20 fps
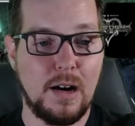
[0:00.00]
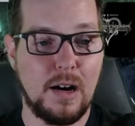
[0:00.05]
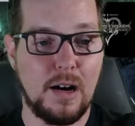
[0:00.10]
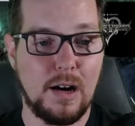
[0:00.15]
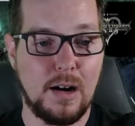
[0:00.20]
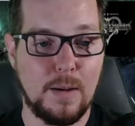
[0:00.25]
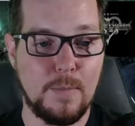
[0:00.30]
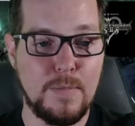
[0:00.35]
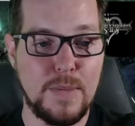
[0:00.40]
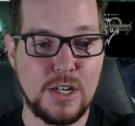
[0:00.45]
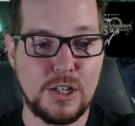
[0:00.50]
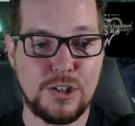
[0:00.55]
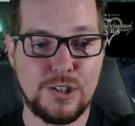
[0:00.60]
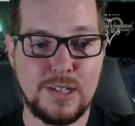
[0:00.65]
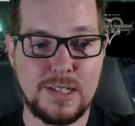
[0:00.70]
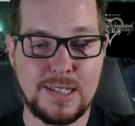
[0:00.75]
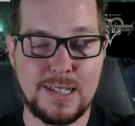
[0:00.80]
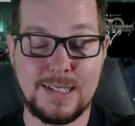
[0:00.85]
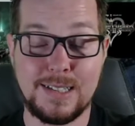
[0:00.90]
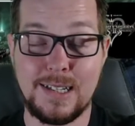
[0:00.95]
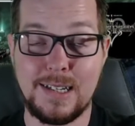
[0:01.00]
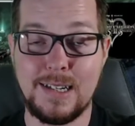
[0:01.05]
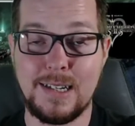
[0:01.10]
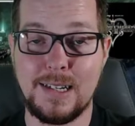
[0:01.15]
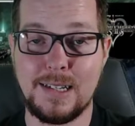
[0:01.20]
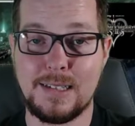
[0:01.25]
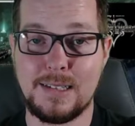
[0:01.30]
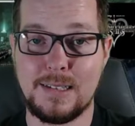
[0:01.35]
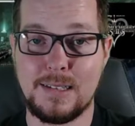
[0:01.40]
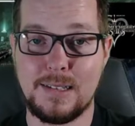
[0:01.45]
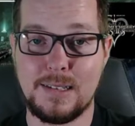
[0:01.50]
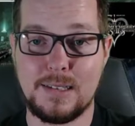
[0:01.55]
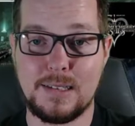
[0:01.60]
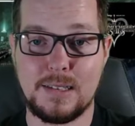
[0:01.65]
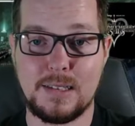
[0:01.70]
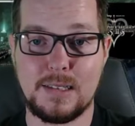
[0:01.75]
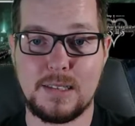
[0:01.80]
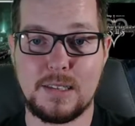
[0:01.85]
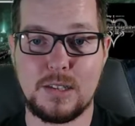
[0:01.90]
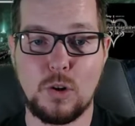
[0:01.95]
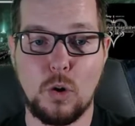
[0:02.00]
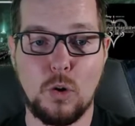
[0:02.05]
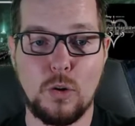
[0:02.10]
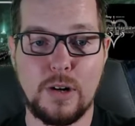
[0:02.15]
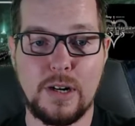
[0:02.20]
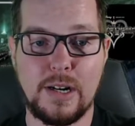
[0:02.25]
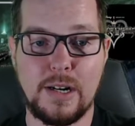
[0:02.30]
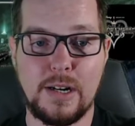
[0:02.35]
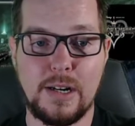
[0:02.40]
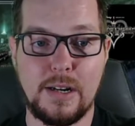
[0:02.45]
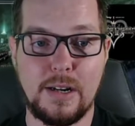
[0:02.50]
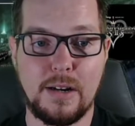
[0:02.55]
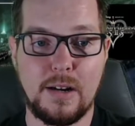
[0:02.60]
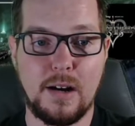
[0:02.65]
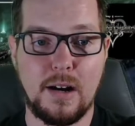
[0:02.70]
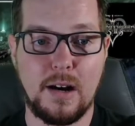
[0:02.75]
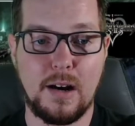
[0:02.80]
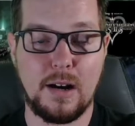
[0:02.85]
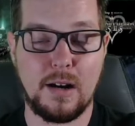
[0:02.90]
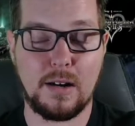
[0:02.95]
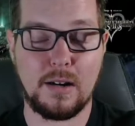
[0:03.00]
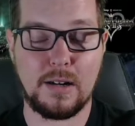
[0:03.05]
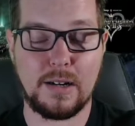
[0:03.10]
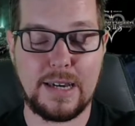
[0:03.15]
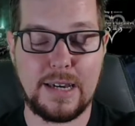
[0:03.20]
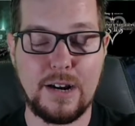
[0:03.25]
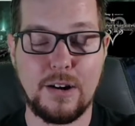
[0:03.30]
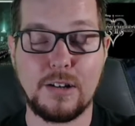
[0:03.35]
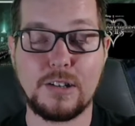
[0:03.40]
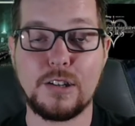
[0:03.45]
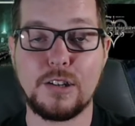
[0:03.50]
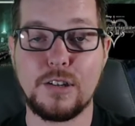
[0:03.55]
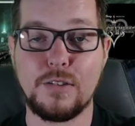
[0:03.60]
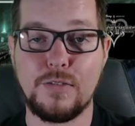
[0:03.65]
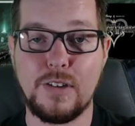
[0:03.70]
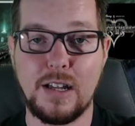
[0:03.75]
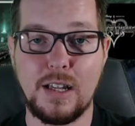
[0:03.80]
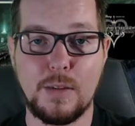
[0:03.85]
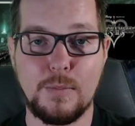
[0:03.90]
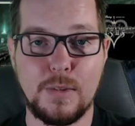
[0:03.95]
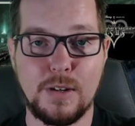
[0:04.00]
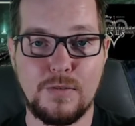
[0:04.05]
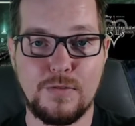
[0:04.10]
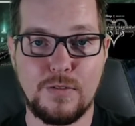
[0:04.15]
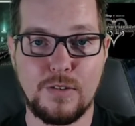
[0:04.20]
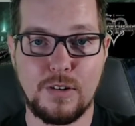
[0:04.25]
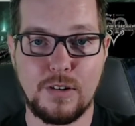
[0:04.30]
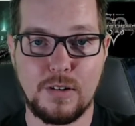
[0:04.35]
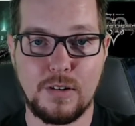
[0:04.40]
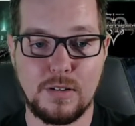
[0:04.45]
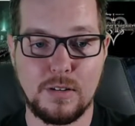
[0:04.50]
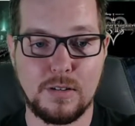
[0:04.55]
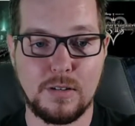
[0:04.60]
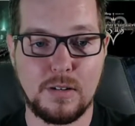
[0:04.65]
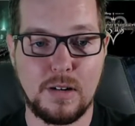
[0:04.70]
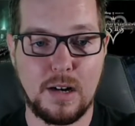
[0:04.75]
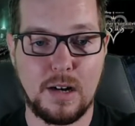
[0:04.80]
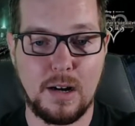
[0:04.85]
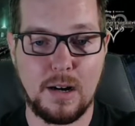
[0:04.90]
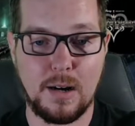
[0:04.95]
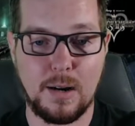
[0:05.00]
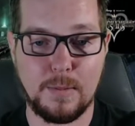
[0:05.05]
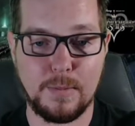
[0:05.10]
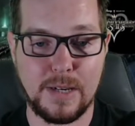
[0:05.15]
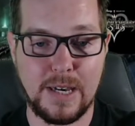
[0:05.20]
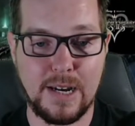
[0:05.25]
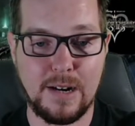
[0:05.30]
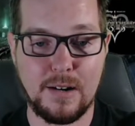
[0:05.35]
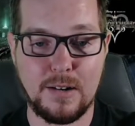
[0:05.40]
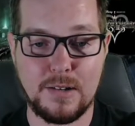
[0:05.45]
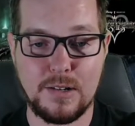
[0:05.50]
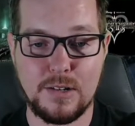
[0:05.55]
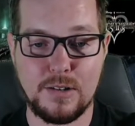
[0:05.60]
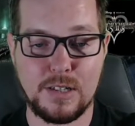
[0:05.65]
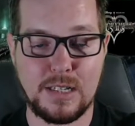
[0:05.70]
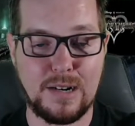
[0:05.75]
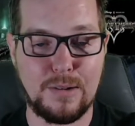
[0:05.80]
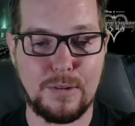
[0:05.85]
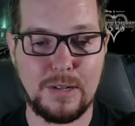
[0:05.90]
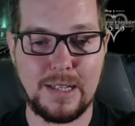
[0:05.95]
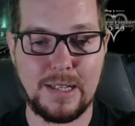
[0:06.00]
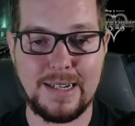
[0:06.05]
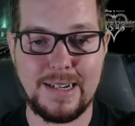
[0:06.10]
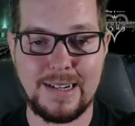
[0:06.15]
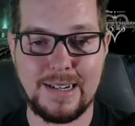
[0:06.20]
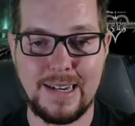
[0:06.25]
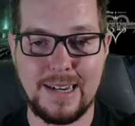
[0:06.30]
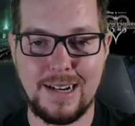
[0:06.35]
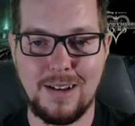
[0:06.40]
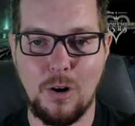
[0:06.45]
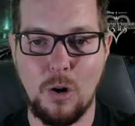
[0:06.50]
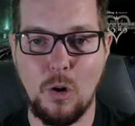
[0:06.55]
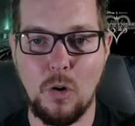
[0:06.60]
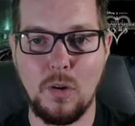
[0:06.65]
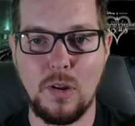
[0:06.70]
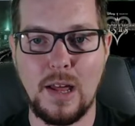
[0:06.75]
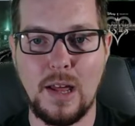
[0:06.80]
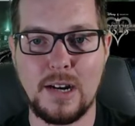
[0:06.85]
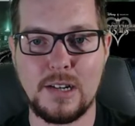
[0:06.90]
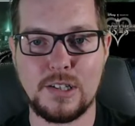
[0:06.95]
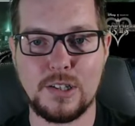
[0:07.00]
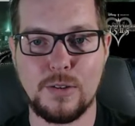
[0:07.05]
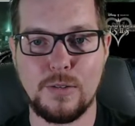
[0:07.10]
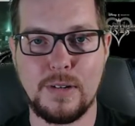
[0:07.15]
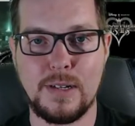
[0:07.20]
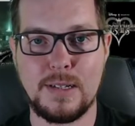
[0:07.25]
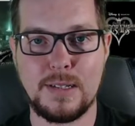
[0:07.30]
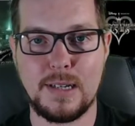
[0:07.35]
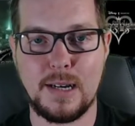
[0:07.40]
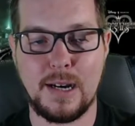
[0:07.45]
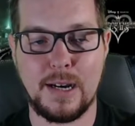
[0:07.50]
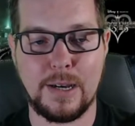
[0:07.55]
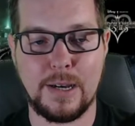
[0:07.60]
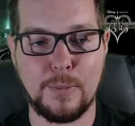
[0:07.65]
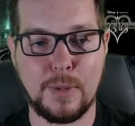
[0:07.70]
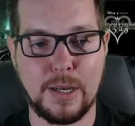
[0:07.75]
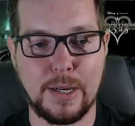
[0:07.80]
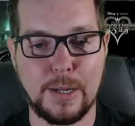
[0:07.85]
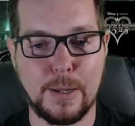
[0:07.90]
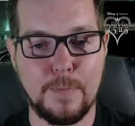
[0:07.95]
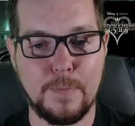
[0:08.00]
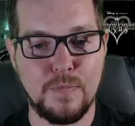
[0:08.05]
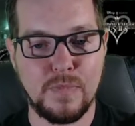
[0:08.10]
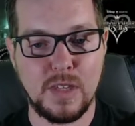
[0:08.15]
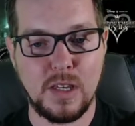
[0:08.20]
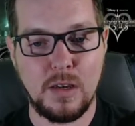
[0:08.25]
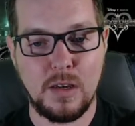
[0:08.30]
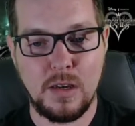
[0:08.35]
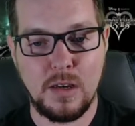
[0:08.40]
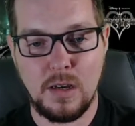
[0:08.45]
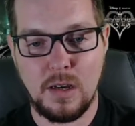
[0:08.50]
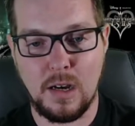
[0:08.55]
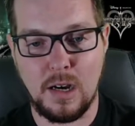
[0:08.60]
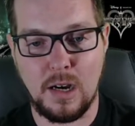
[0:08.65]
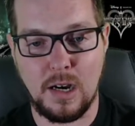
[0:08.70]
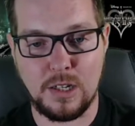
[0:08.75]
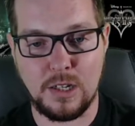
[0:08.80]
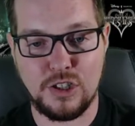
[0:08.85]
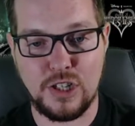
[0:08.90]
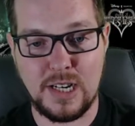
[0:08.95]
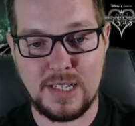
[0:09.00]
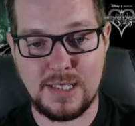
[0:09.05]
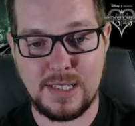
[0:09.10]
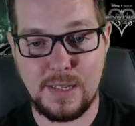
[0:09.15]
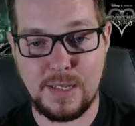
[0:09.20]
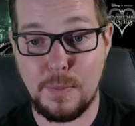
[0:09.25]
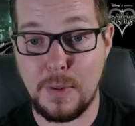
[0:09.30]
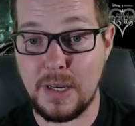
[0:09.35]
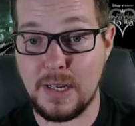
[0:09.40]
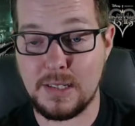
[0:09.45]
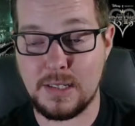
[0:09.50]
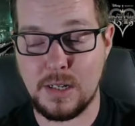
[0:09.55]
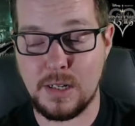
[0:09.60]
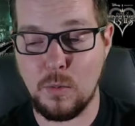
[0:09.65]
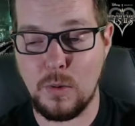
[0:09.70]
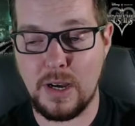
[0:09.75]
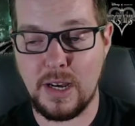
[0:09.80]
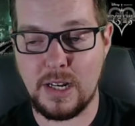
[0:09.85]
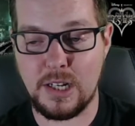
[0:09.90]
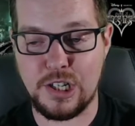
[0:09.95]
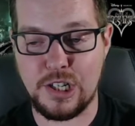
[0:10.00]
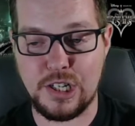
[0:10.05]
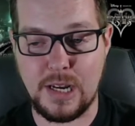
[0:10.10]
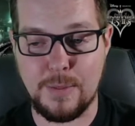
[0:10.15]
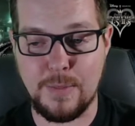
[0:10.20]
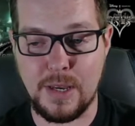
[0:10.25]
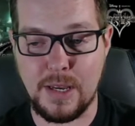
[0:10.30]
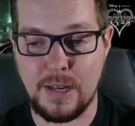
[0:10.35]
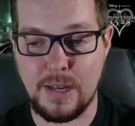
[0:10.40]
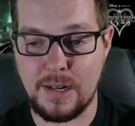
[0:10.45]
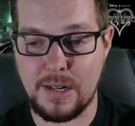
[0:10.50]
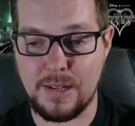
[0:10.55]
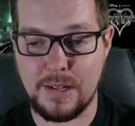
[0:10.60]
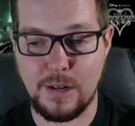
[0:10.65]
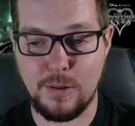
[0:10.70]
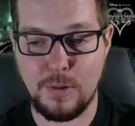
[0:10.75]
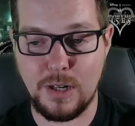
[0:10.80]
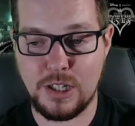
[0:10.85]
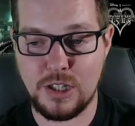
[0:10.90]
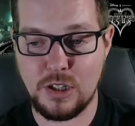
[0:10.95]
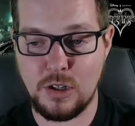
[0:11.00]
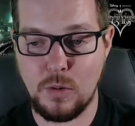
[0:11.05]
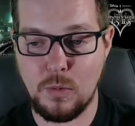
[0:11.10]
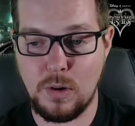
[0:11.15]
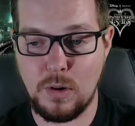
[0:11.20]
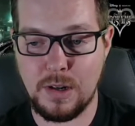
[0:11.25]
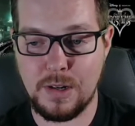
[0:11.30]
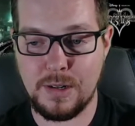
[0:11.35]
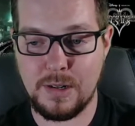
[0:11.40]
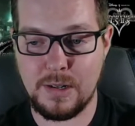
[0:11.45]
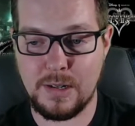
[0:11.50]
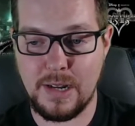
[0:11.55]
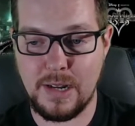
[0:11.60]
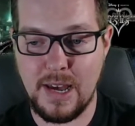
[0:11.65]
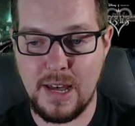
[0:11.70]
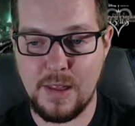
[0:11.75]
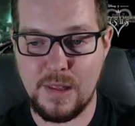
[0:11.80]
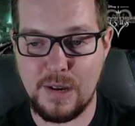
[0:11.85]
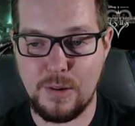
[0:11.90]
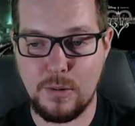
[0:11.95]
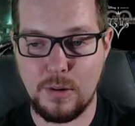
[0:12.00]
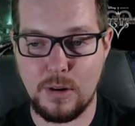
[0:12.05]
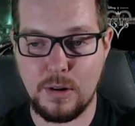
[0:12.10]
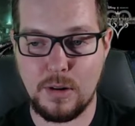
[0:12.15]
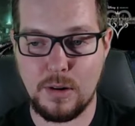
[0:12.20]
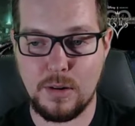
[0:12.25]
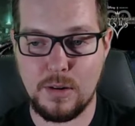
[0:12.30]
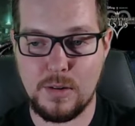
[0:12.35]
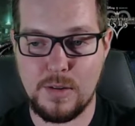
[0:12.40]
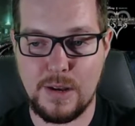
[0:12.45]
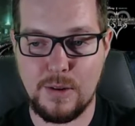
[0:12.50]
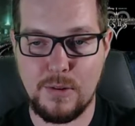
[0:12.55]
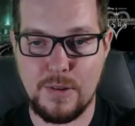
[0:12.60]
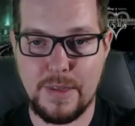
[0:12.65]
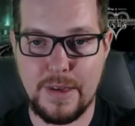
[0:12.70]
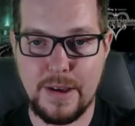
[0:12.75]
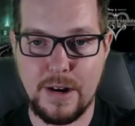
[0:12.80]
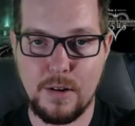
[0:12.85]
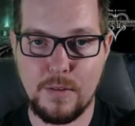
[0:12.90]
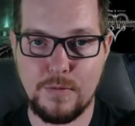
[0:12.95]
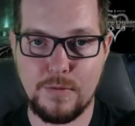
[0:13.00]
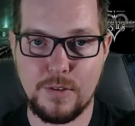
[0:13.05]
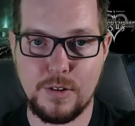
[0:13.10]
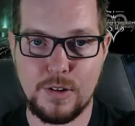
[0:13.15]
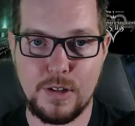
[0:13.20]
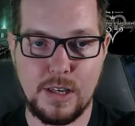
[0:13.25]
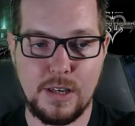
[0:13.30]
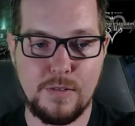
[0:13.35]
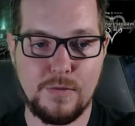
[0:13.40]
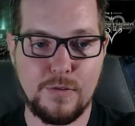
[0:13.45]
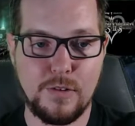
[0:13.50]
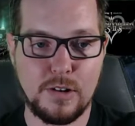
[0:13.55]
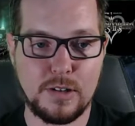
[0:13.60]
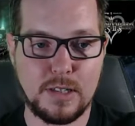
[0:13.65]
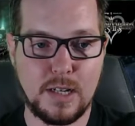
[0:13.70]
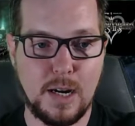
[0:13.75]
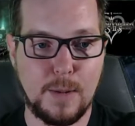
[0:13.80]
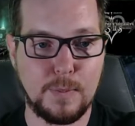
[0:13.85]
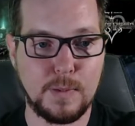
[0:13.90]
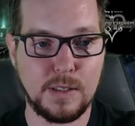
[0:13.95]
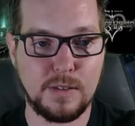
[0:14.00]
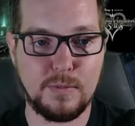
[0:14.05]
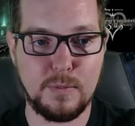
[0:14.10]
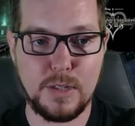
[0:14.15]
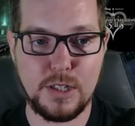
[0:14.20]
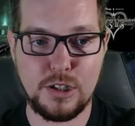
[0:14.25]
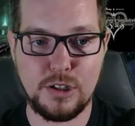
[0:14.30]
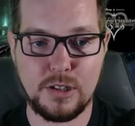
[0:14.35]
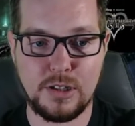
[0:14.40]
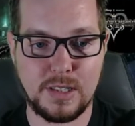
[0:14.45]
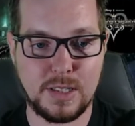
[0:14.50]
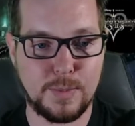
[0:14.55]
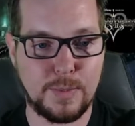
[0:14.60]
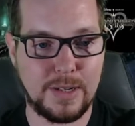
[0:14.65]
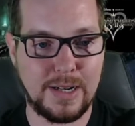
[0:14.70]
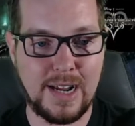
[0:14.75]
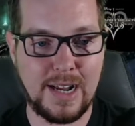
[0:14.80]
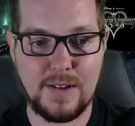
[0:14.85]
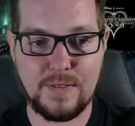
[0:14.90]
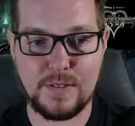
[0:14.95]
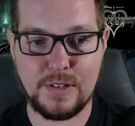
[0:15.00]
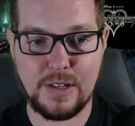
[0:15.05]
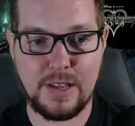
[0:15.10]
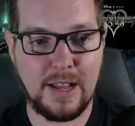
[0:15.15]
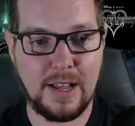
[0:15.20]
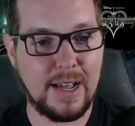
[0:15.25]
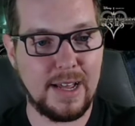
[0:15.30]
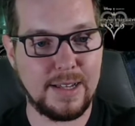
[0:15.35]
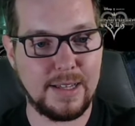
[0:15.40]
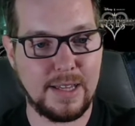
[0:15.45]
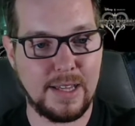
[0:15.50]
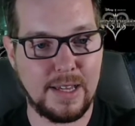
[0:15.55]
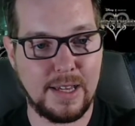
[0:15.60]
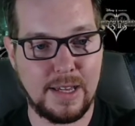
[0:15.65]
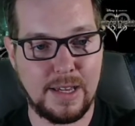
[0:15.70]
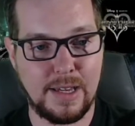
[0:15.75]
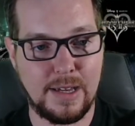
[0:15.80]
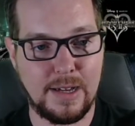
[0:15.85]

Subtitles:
missions that didn't exist, story, character development for characters that really didn't get a whole lot of screen time, like Jesse, Biggs, and Wedge. I mean, in the original one, yeah, they were there for the first couple of missions, but after that, they